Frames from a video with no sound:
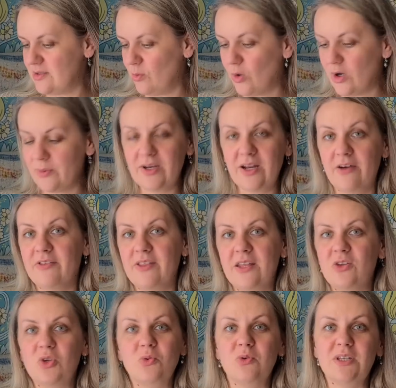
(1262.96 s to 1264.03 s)
warm enough that
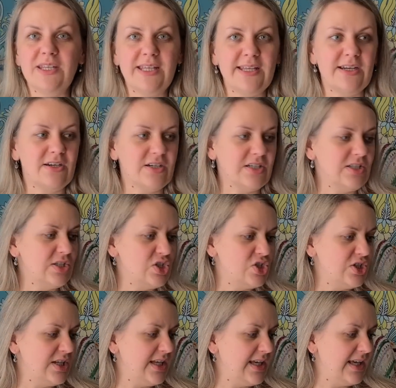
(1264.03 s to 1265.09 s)
you would need air
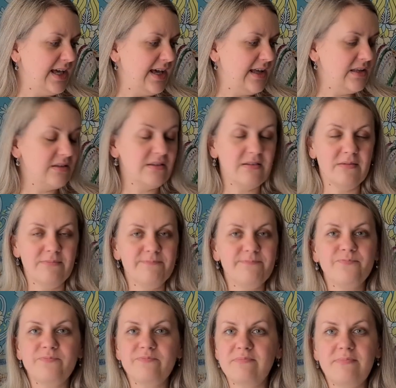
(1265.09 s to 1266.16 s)
conditioning, and
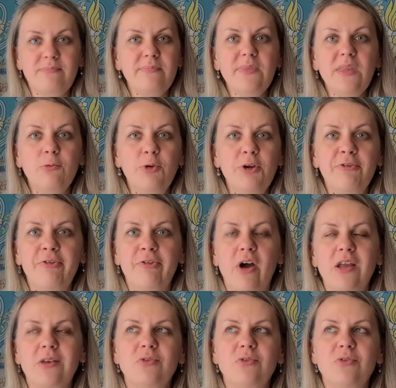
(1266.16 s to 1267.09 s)
we're fine.